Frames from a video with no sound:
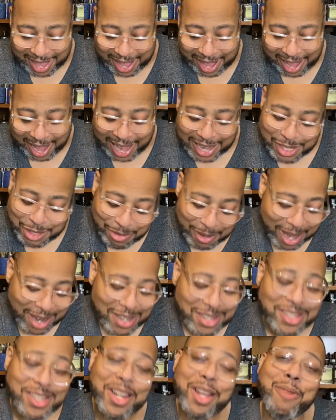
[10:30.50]
I try to
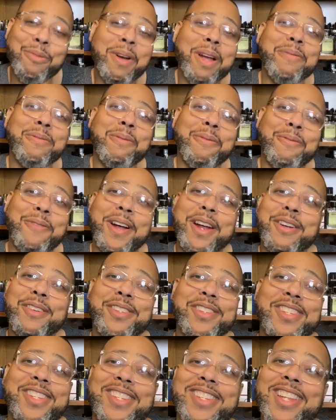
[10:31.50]
stay away from
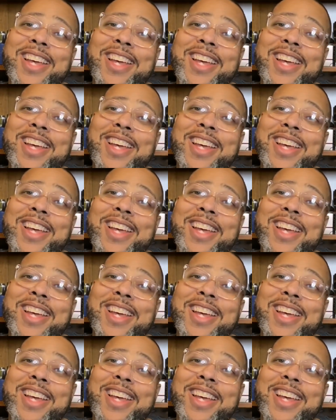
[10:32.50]
fragrances